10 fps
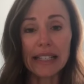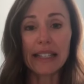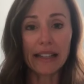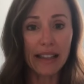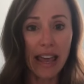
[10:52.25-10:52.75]

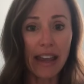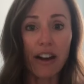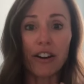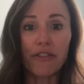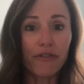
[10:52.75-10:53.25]
They
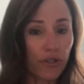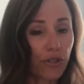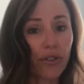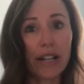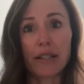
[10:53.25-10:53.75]
are full
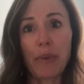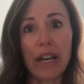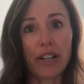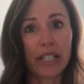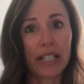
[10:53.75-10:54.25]

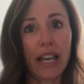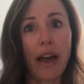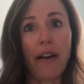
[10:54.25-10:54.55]
transparency.